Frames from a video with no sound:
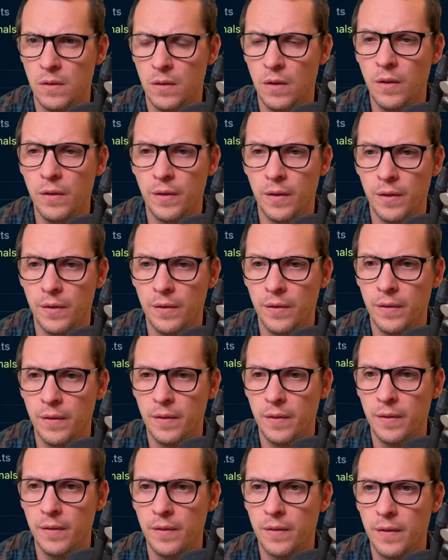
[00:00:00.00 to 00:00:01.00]
Oh no,
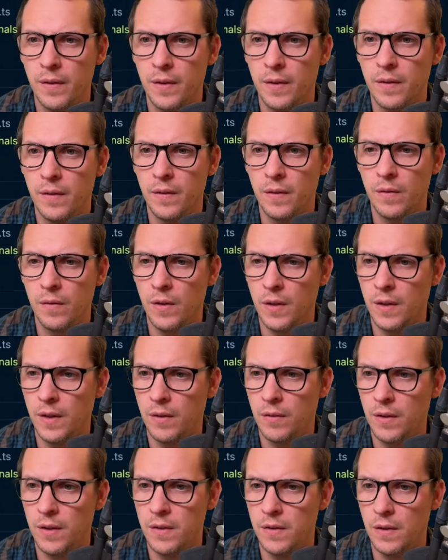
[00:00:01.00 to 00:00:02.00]
that's
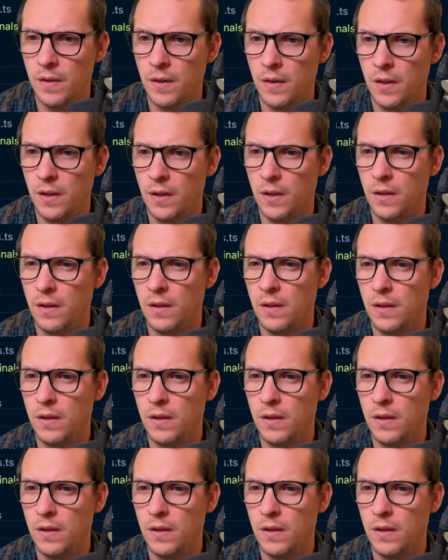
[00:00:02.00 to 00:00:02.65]
running restarting.